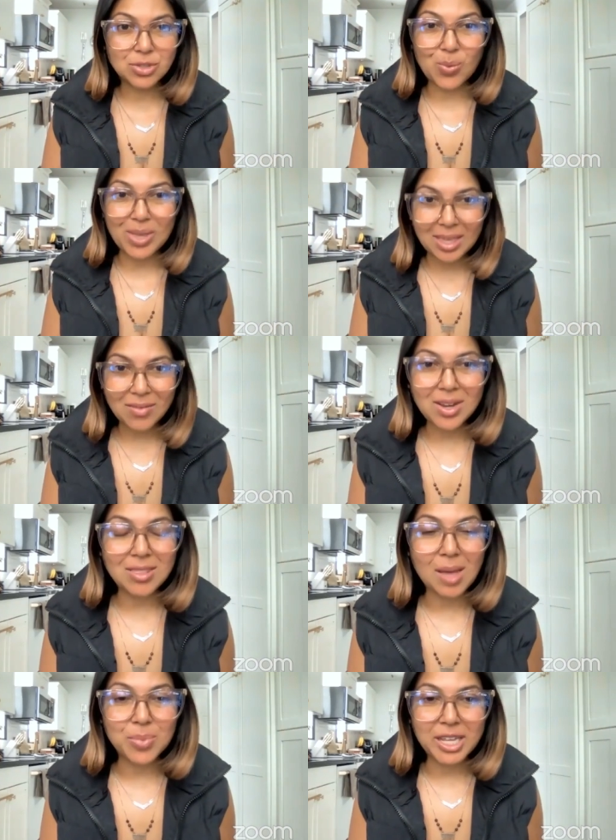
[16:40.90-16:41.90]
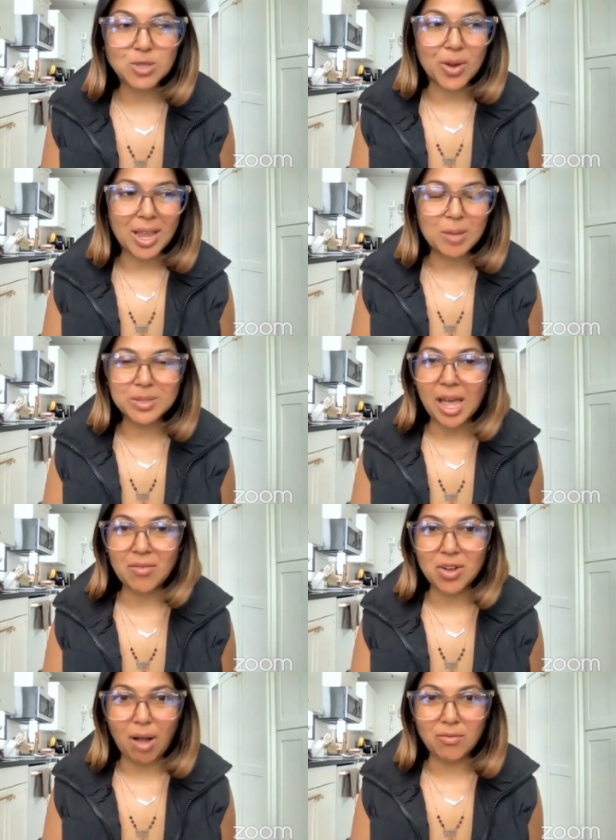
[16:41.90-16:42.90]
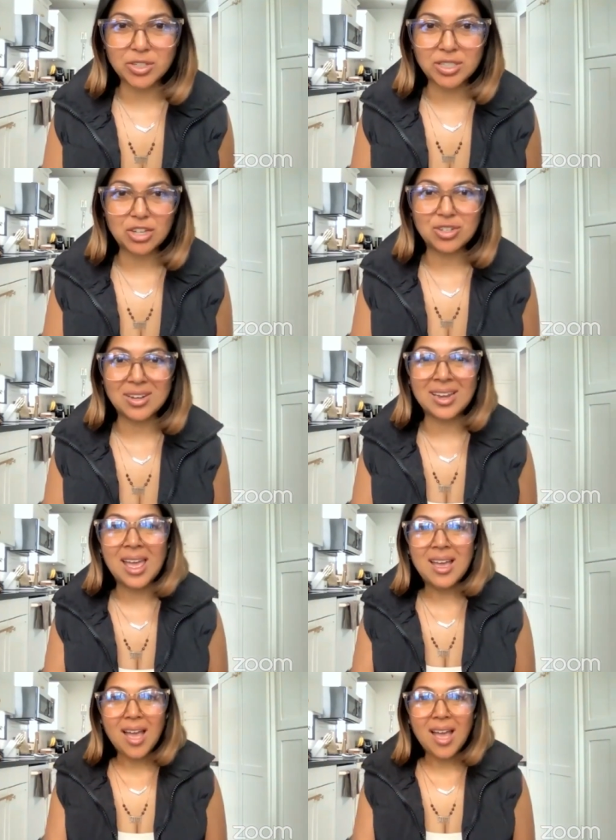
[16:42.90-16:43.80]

So even in that place, we're able to have a conversation and